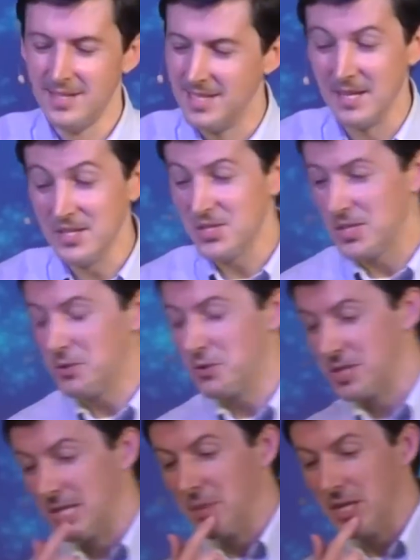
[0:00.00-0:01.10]
Now, this is
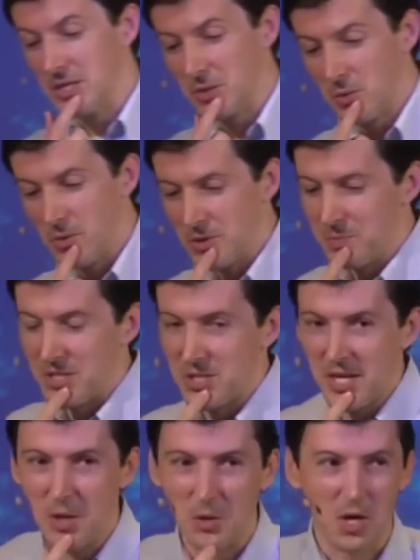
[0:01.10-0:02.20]
interesting because, of course, my
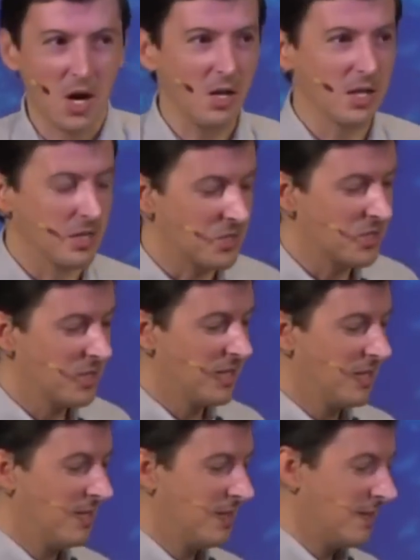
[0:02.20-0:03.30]
secular colleagues
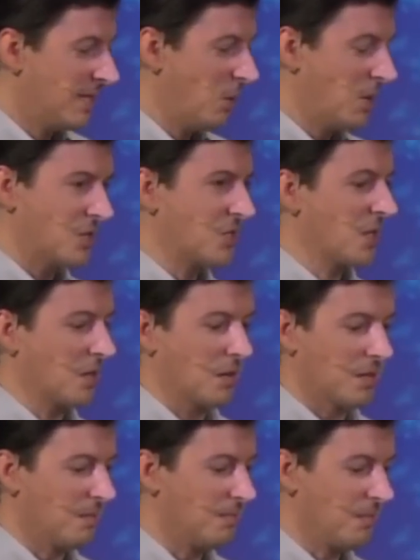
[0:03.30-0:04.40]
they want to suck
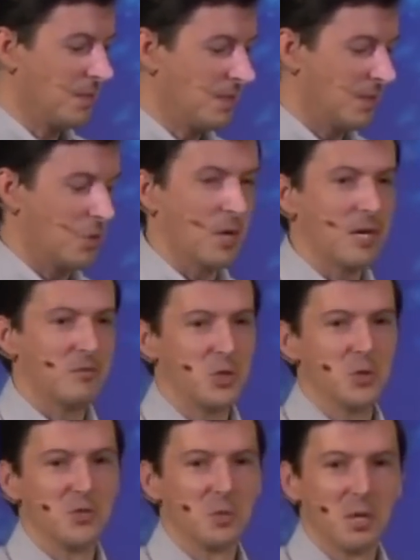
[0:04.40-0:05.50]
the, the creative
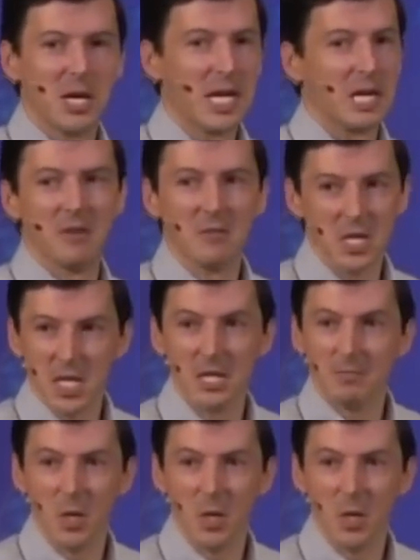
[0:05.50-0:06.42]
juice from God out of everything,